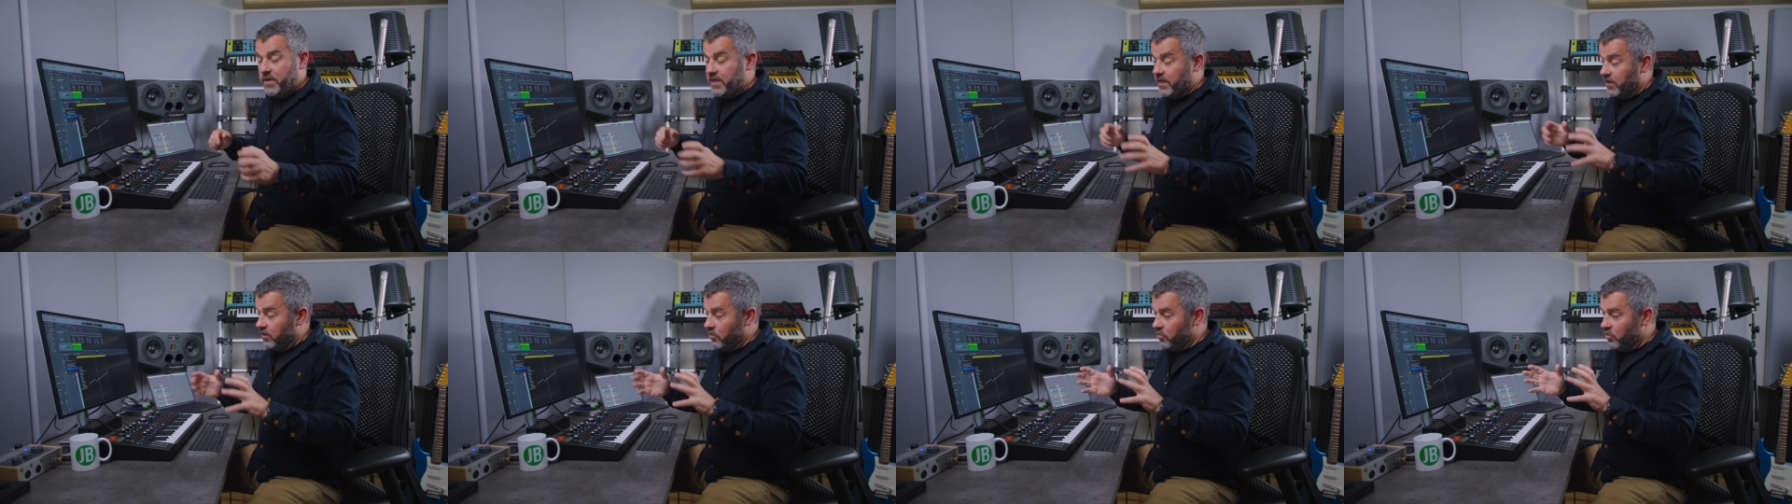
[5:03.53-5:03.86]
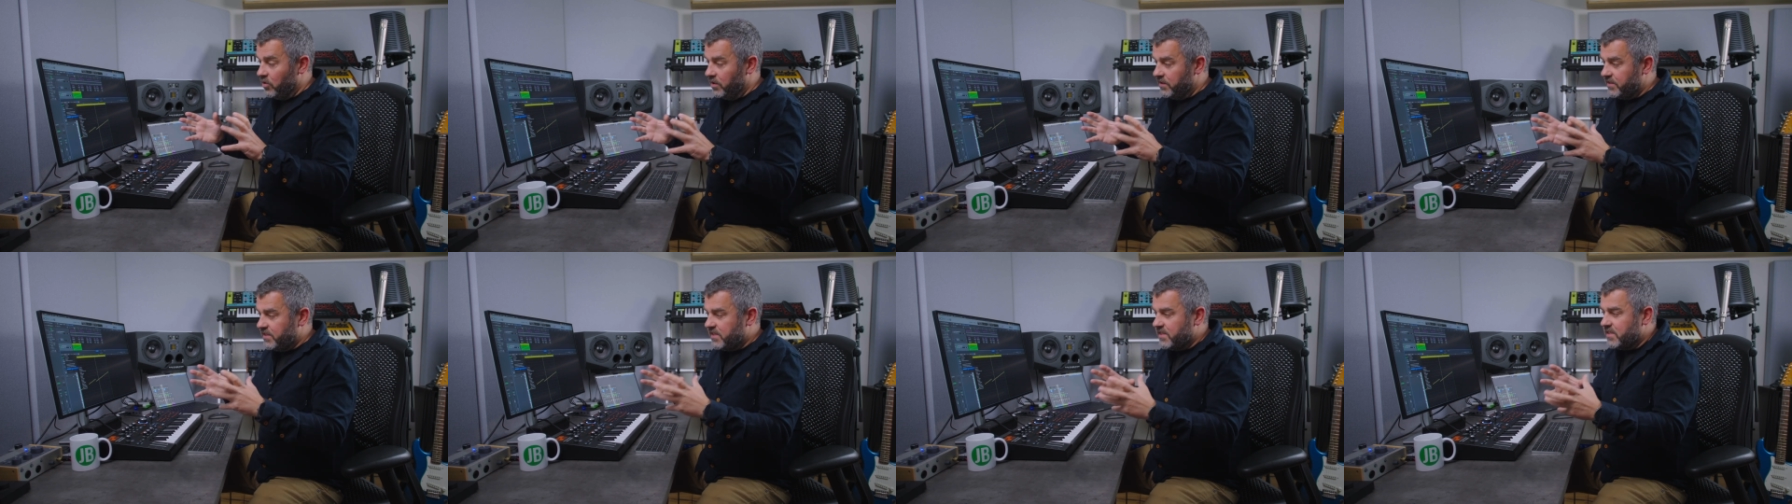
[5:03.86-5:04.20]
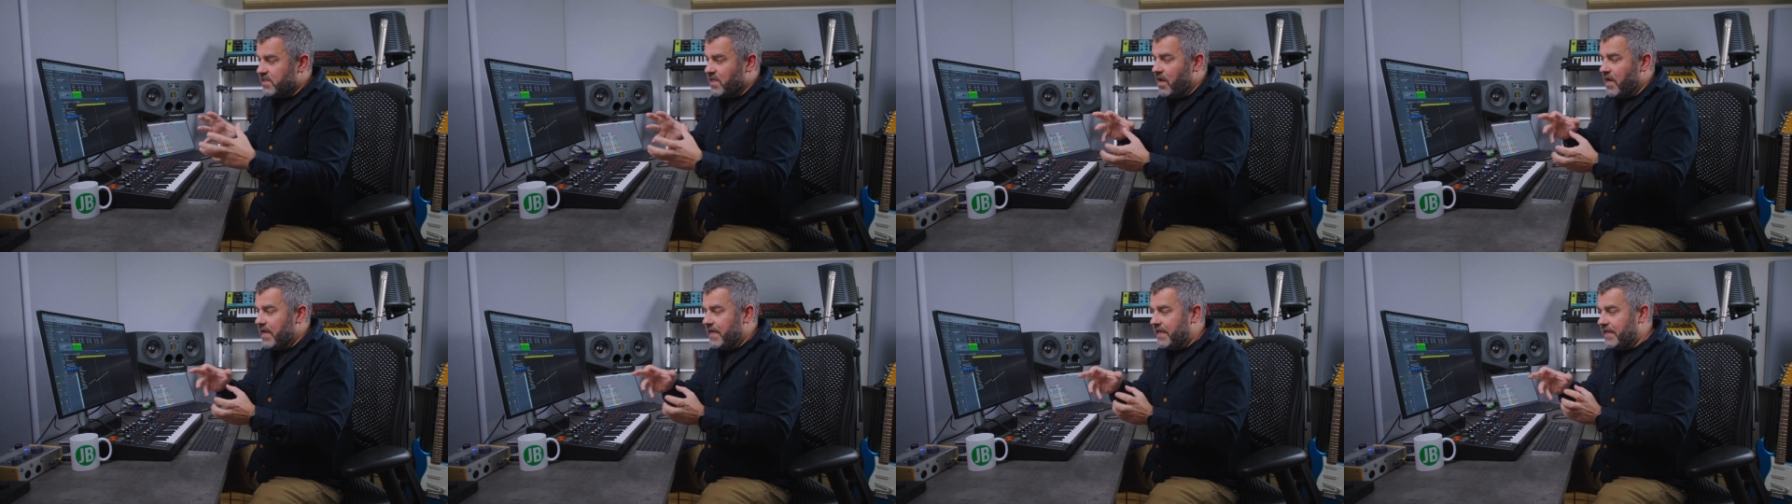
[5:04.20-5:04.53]
In other words,
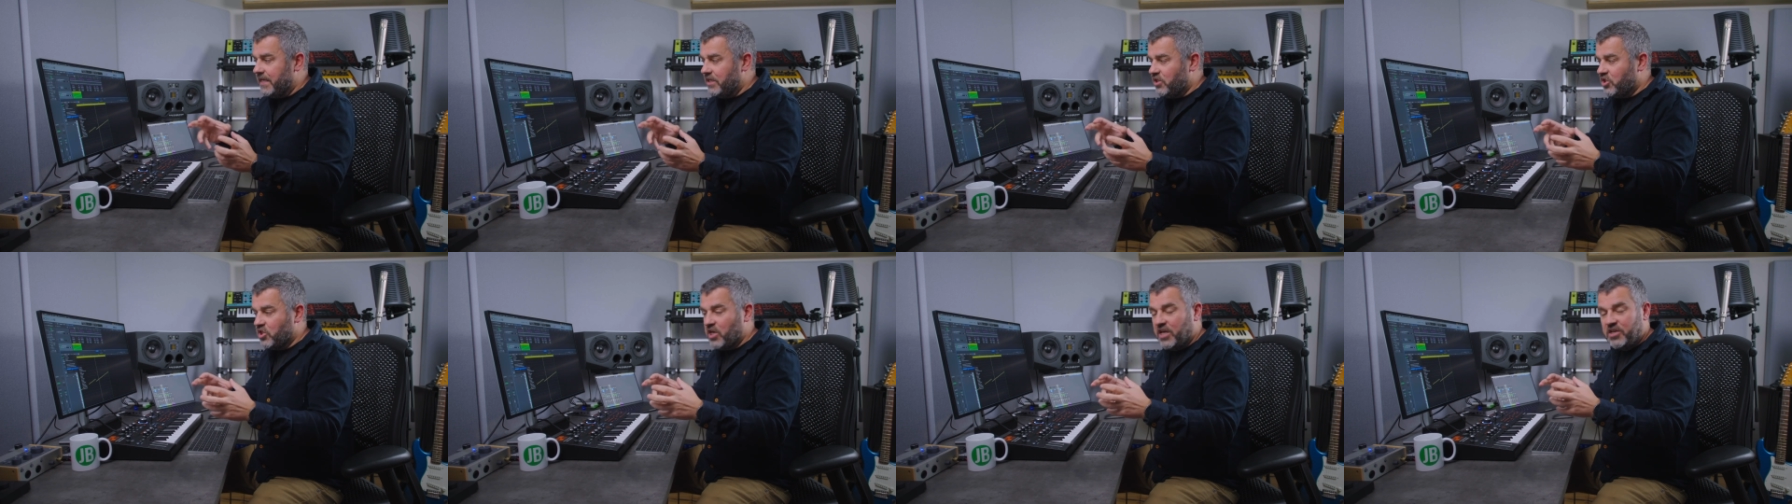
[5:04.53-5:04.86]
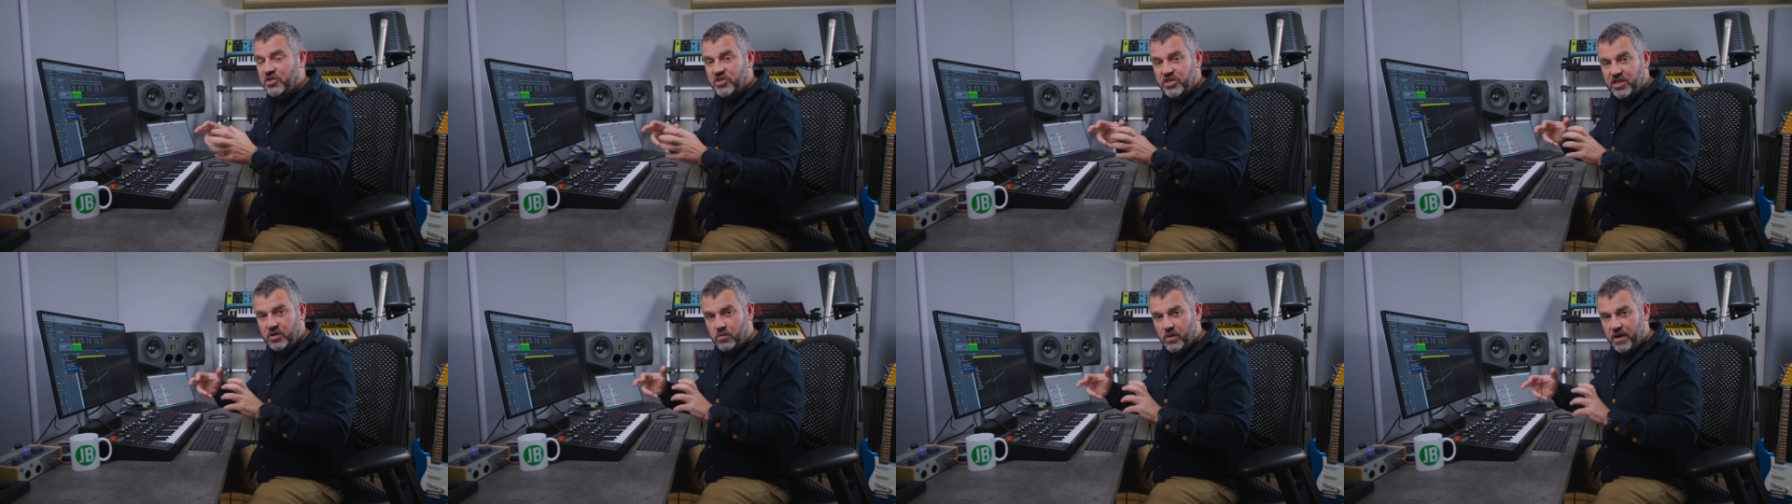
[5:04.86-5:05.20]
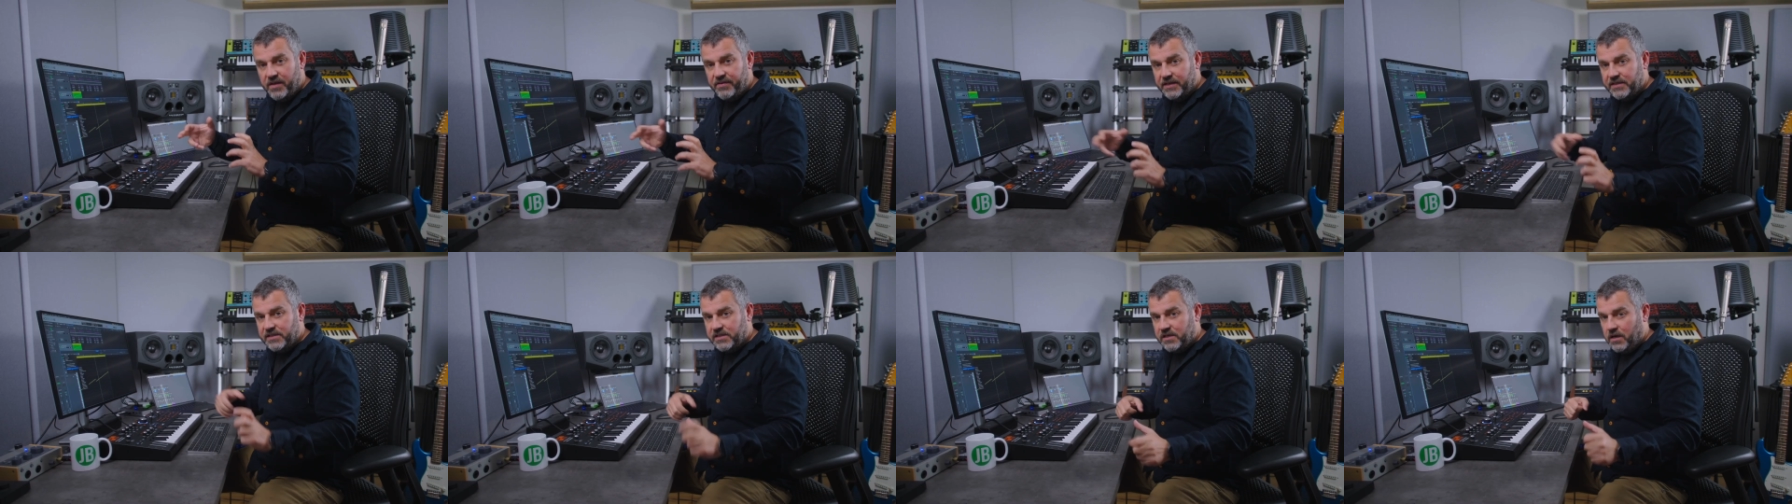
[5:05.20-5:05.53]
slightly changing where
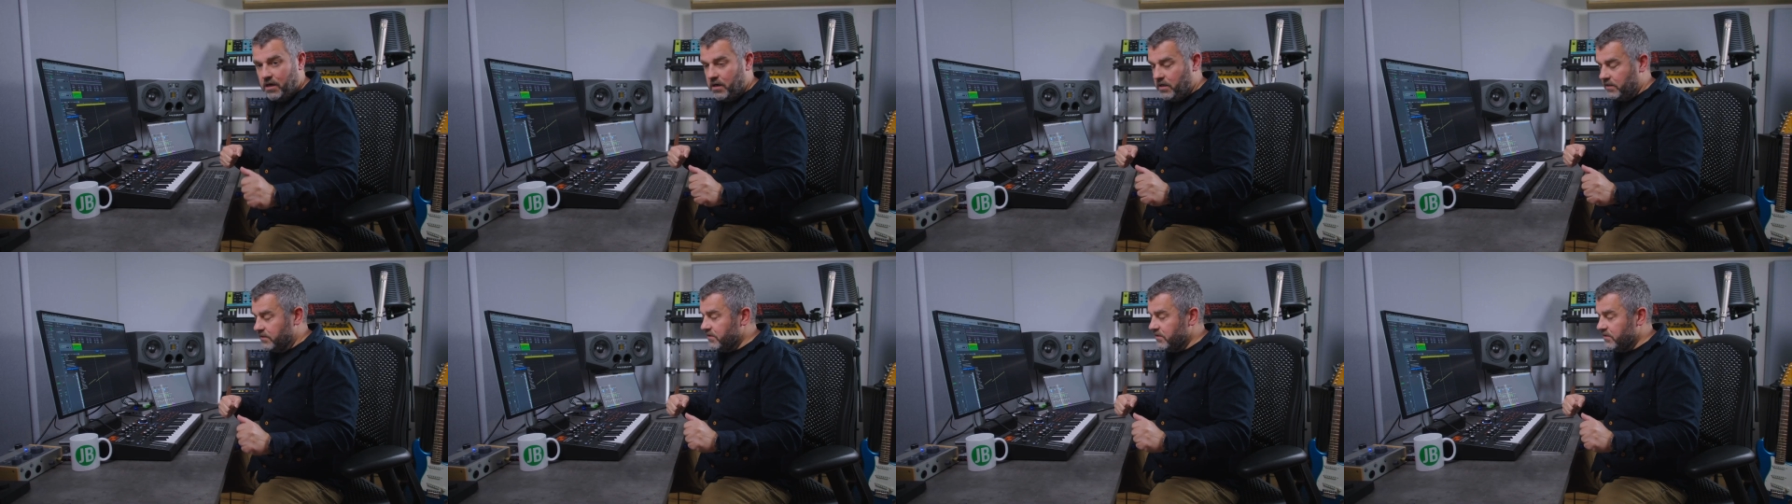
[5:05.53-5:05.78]
they start